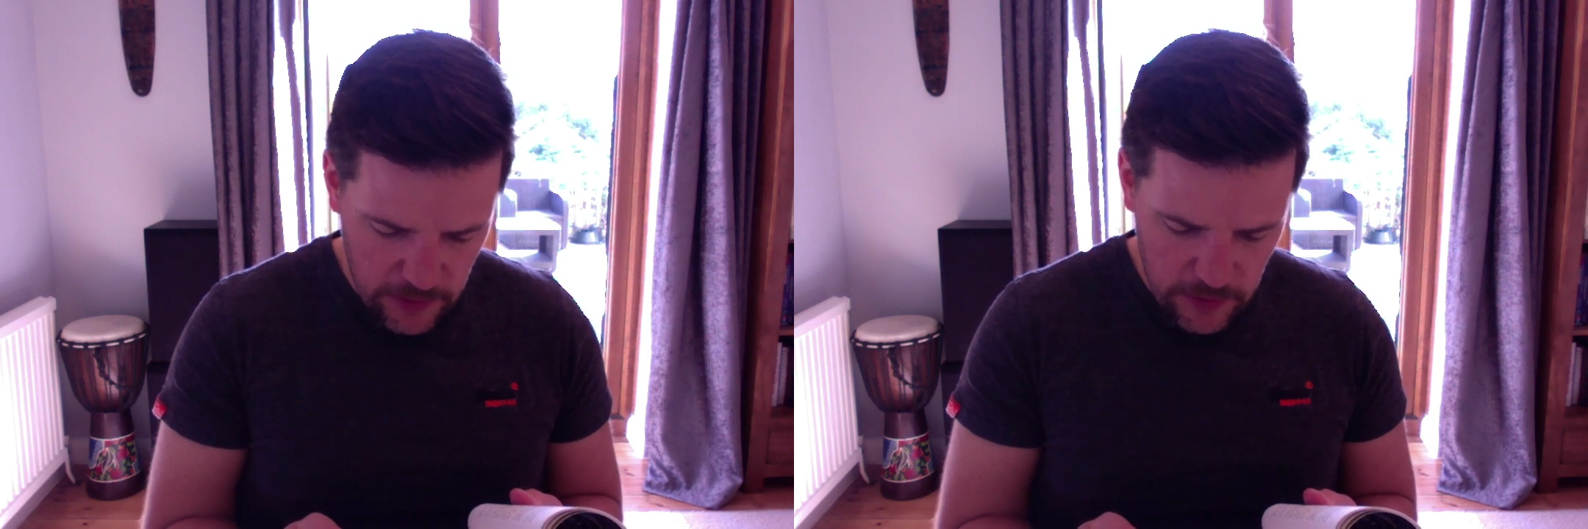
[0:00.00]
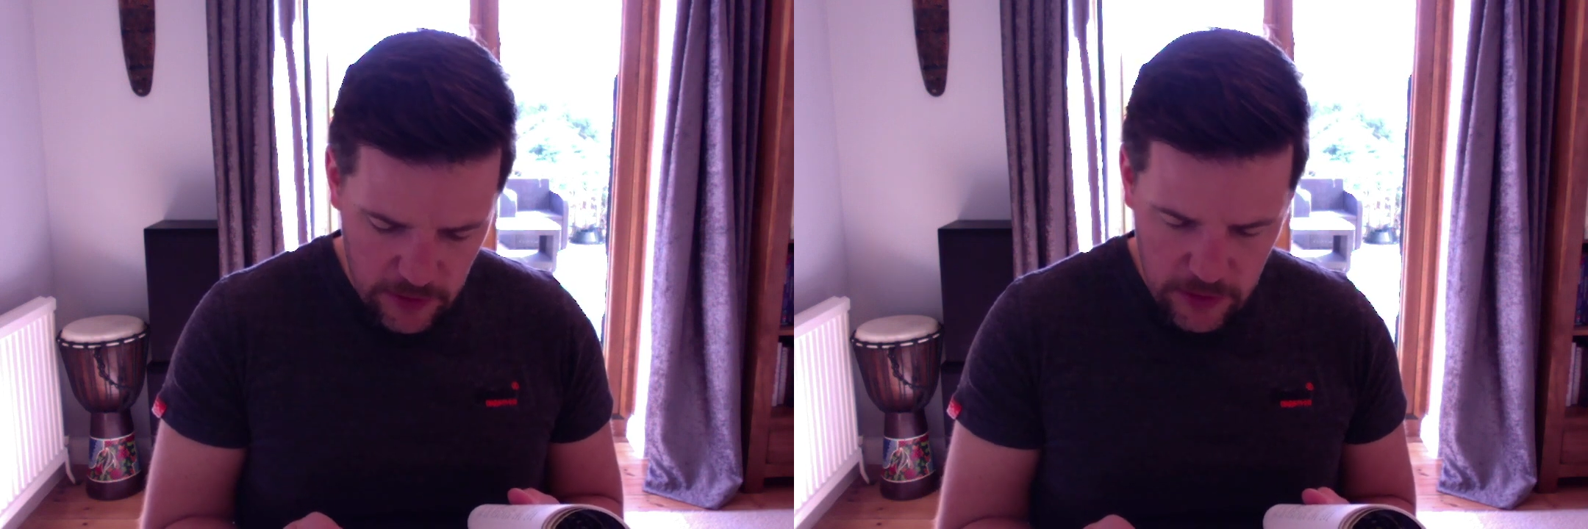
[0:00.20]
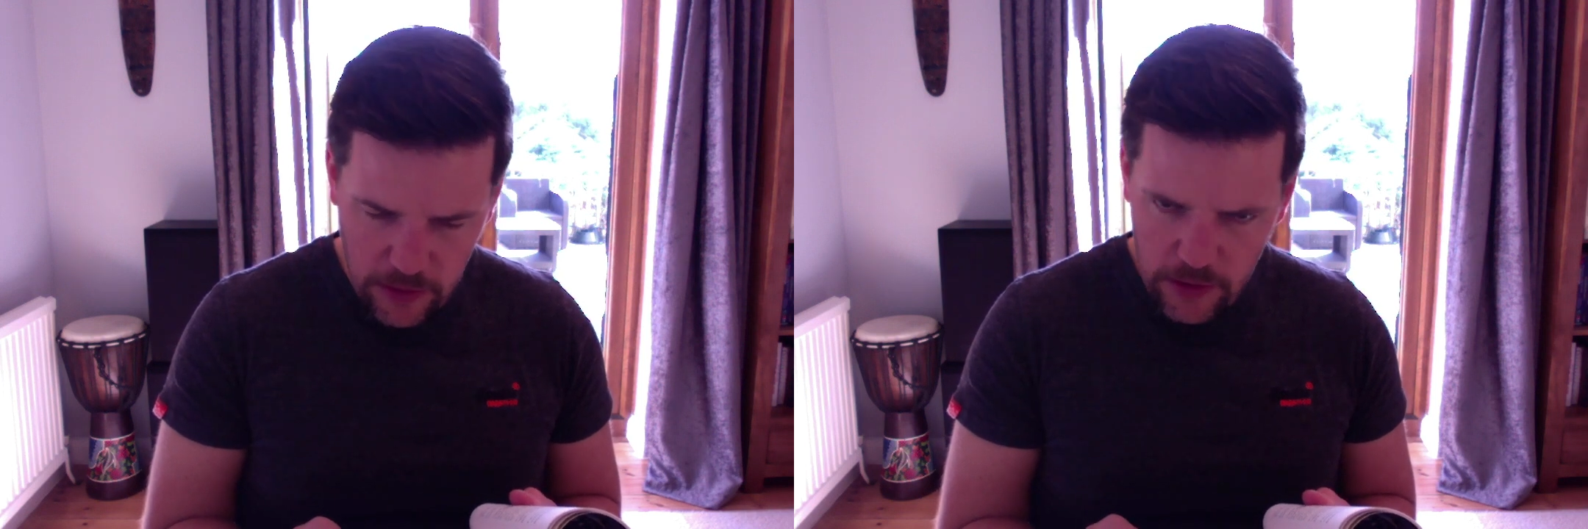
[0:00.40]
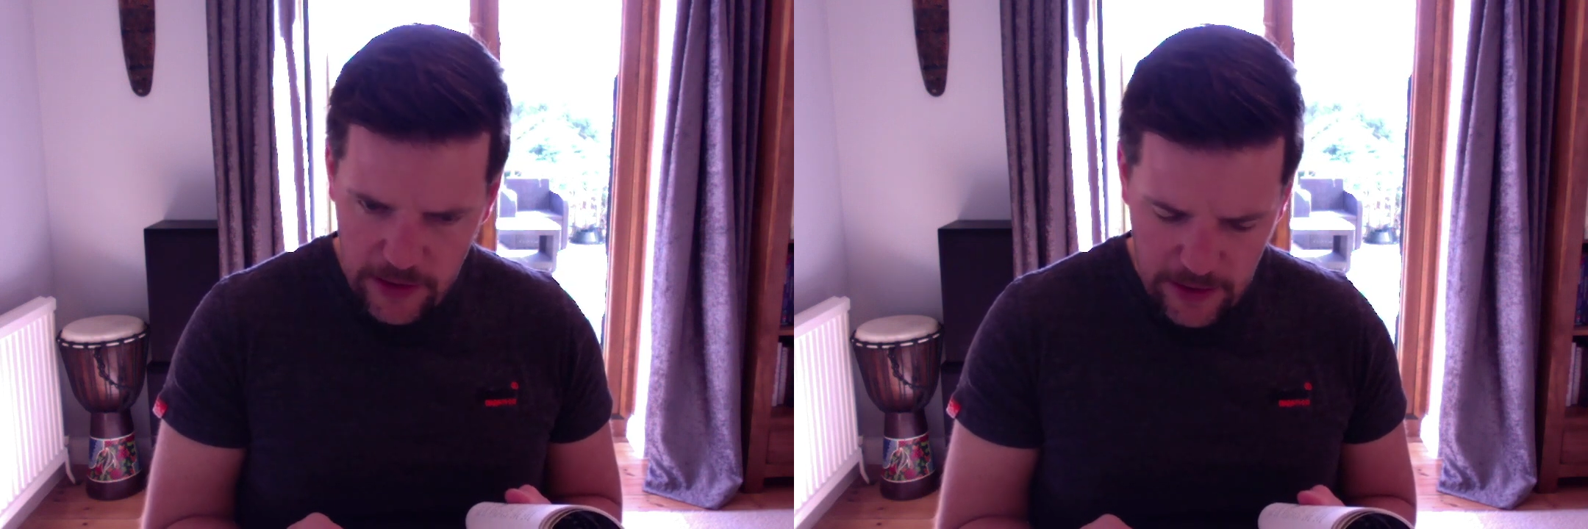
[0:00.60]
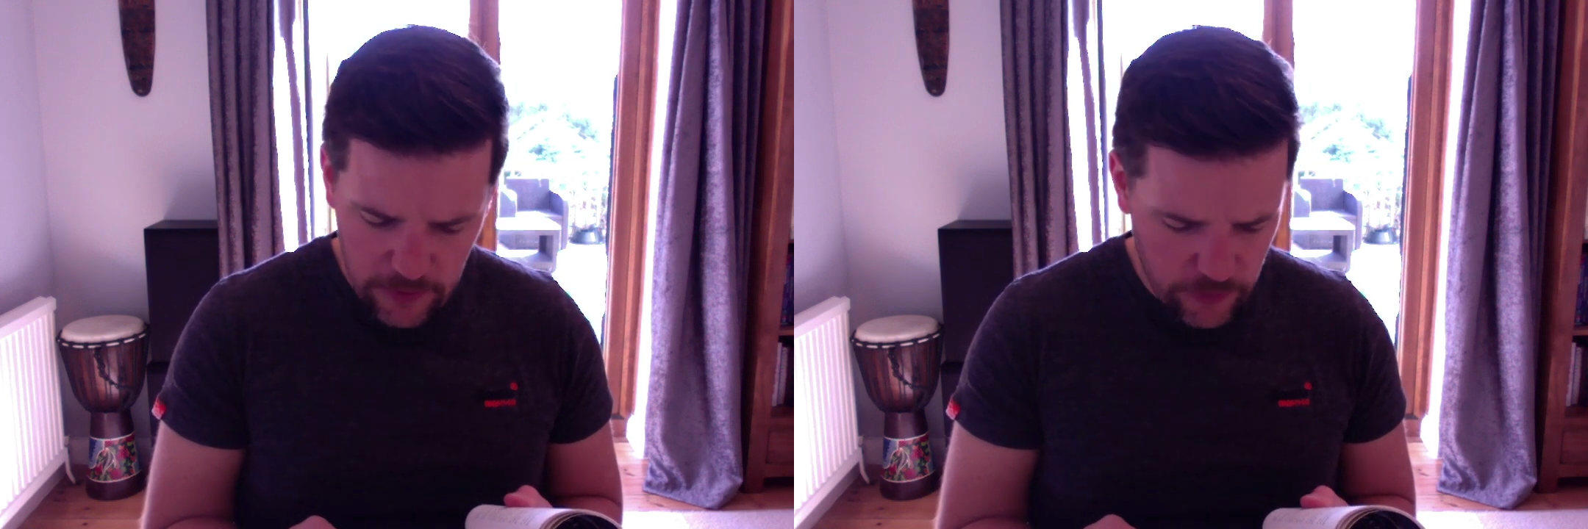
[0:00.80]
slightly
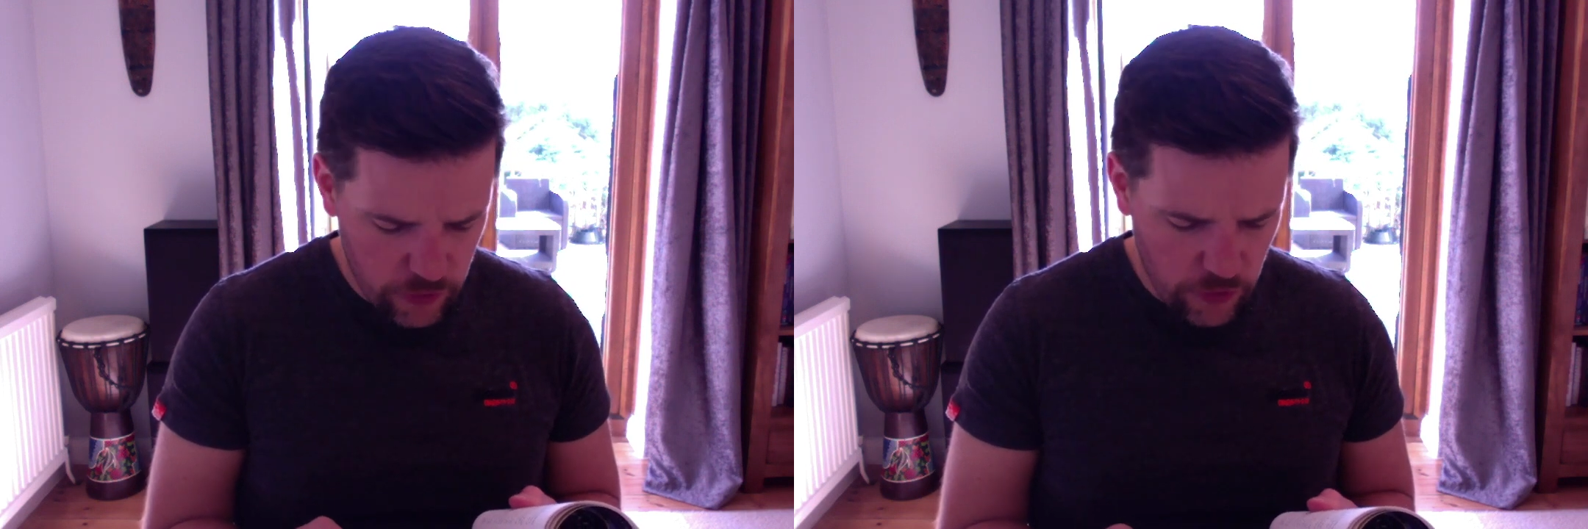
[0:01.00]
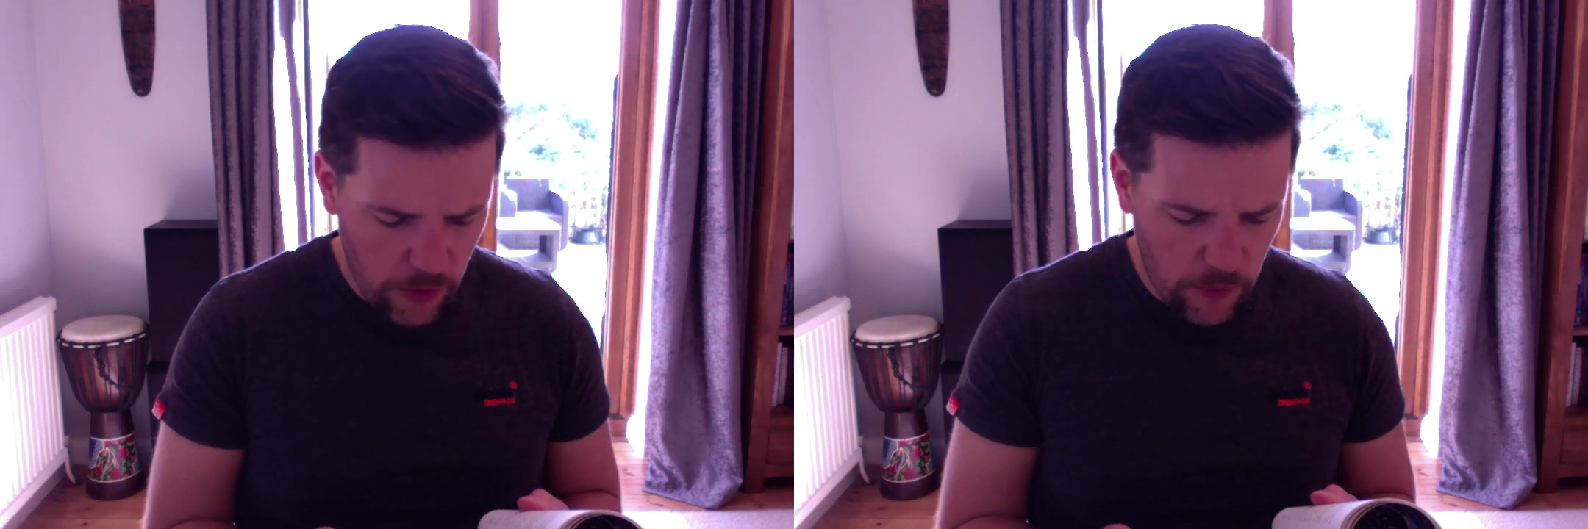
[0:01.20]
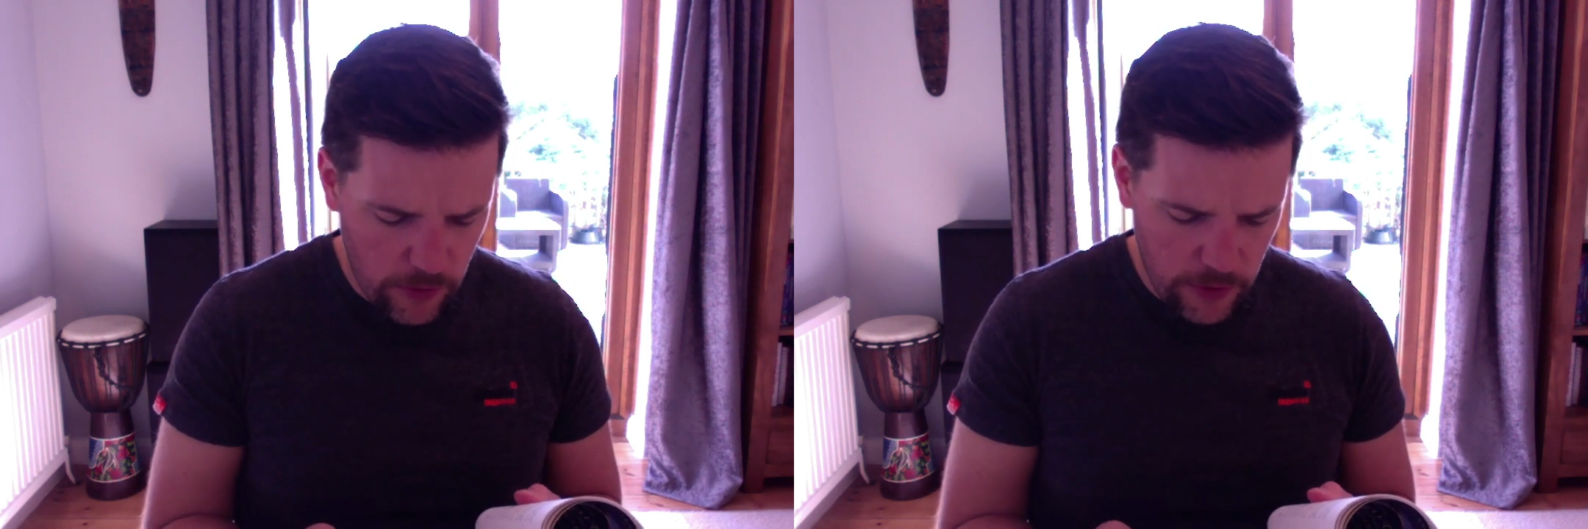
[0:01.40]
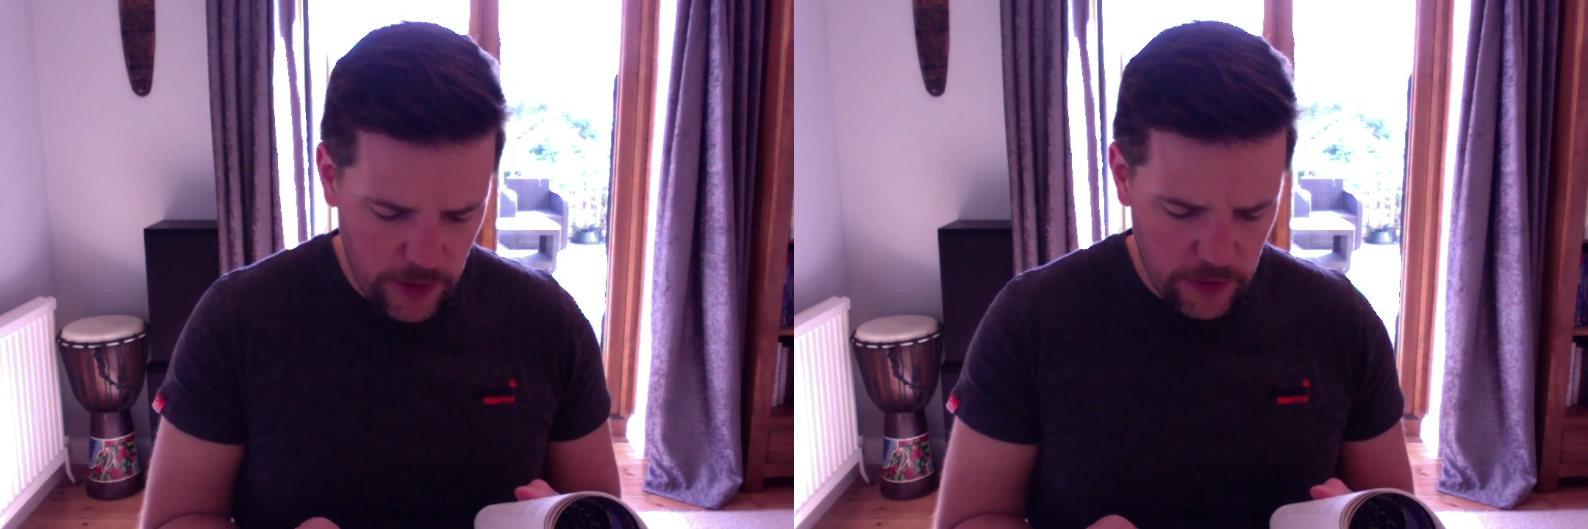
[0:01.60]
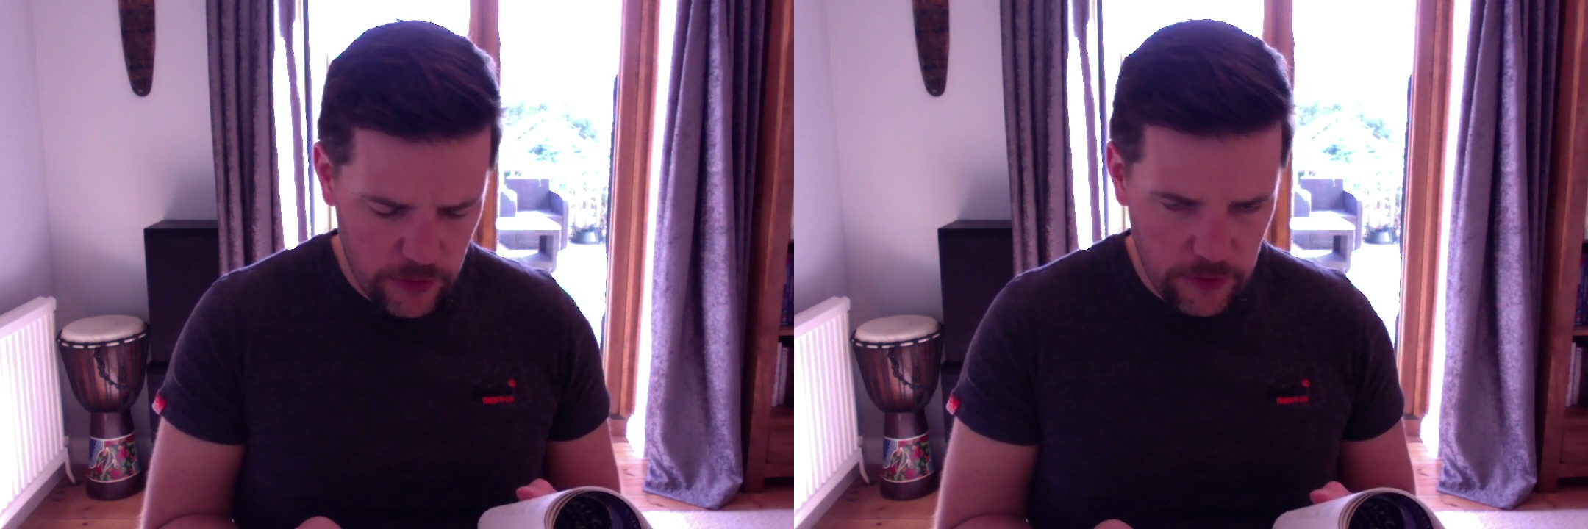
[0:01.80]
out of control on
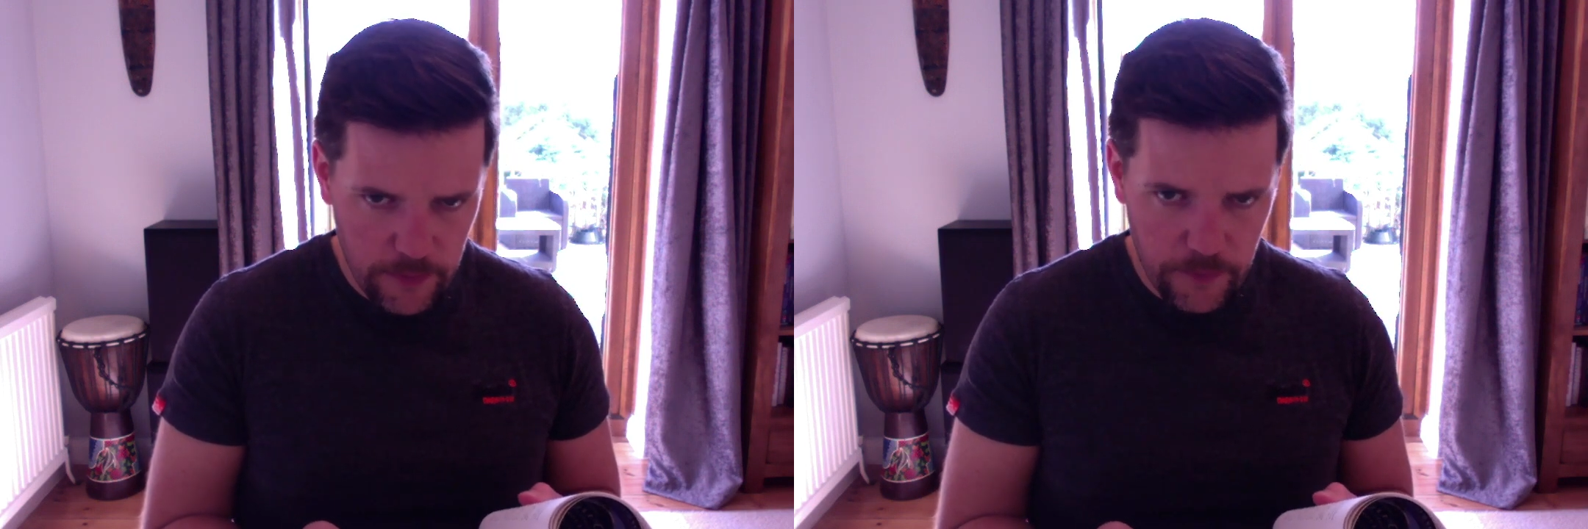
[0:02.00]
ice.